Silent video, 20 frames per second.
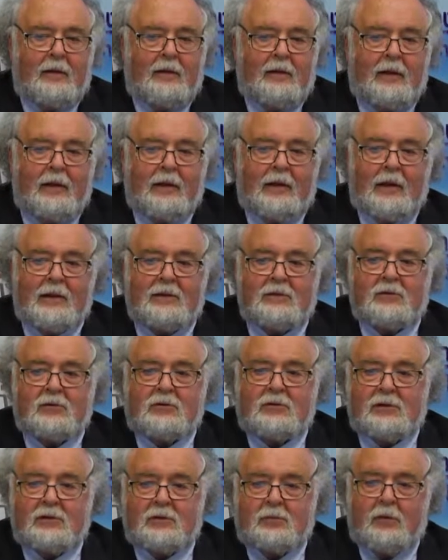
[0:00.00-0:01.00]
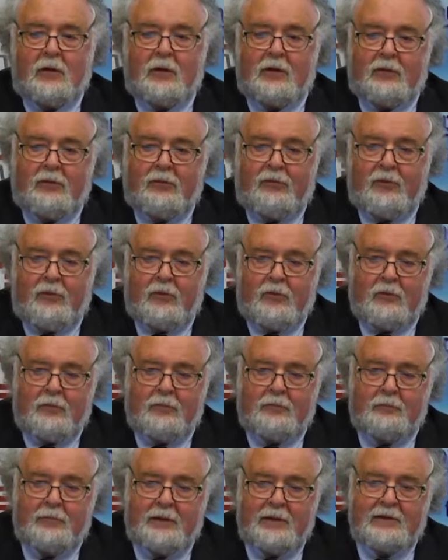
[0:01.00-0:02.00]
Ned Lazarus has worked for
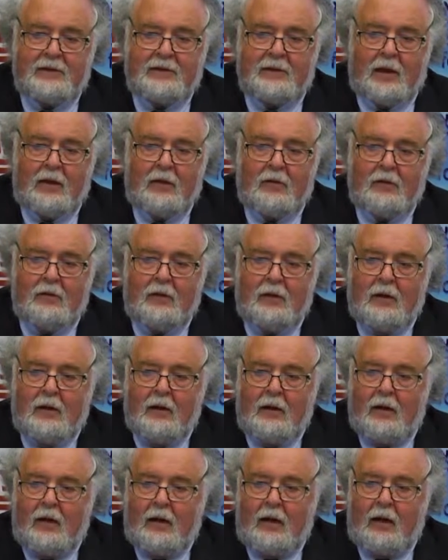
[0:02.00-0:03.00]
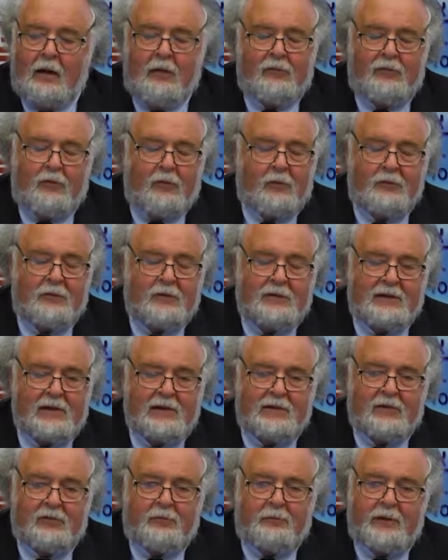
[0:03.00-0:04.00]
Peace Now, for
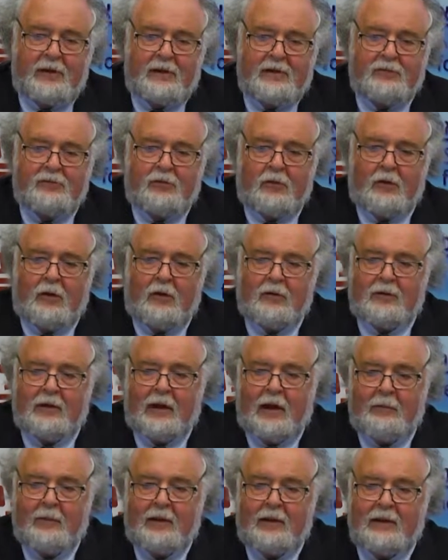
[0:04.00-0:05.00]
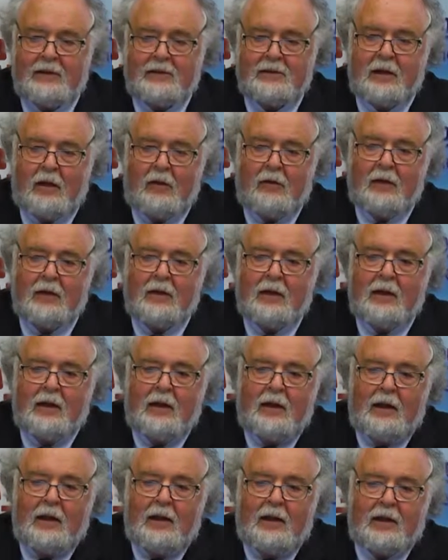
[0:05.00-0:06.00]
Seeds of Peace for a long time, and he's now a
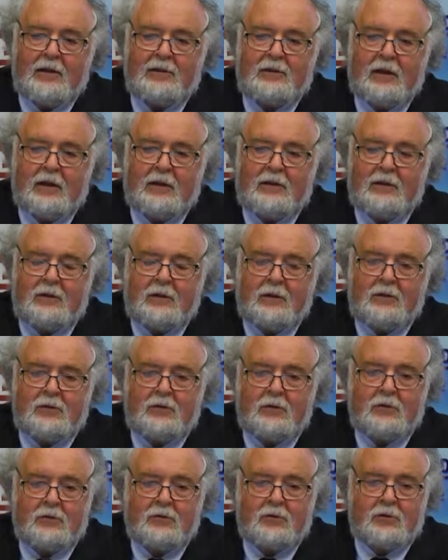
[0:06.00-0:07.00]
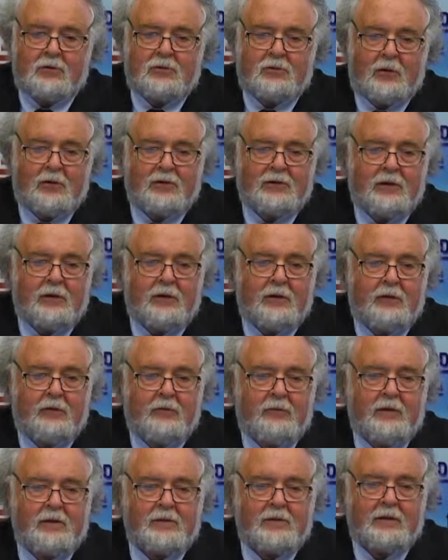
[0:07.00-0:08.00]
lecturer at George Washington
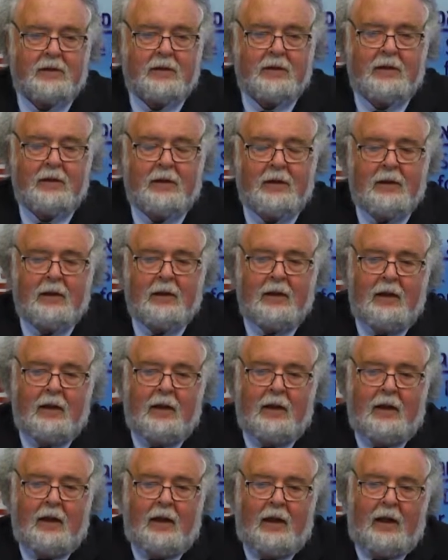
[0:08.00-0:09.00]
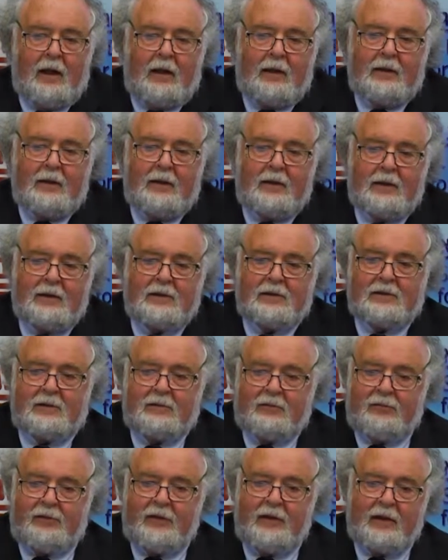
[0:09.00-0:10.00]
University, and his
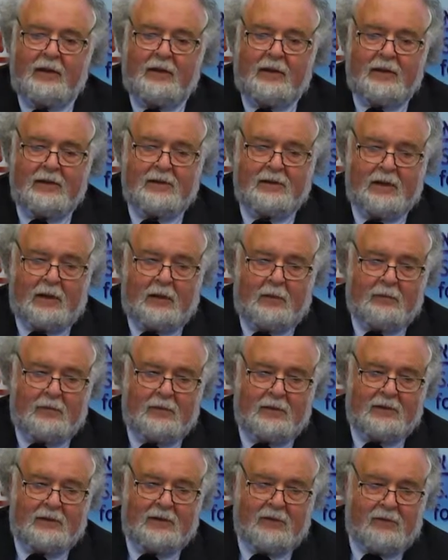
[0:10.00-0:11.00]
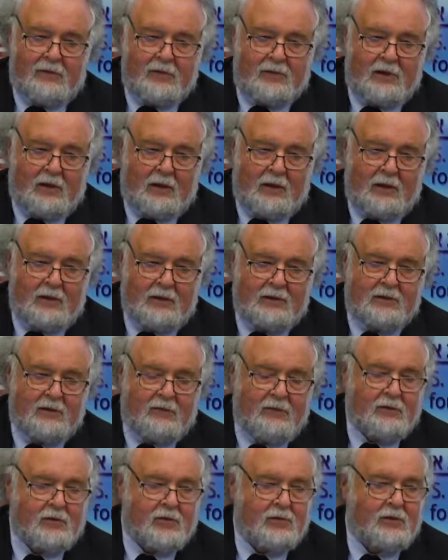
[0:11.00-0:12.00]
field is
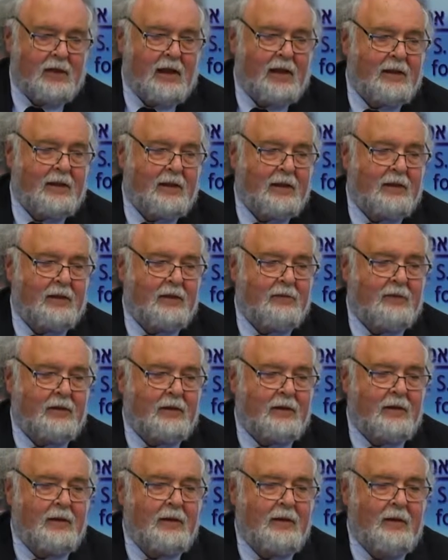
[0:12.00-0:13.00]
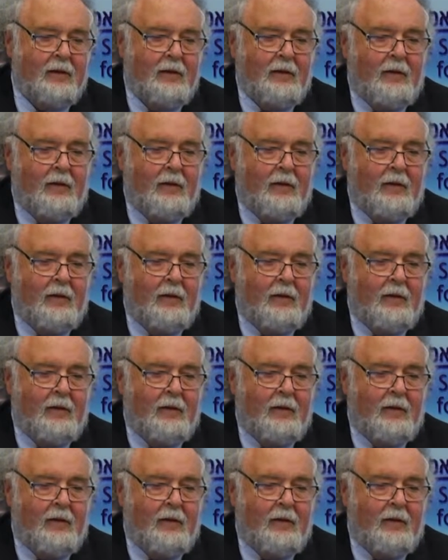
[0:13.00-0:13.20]
civil society activity.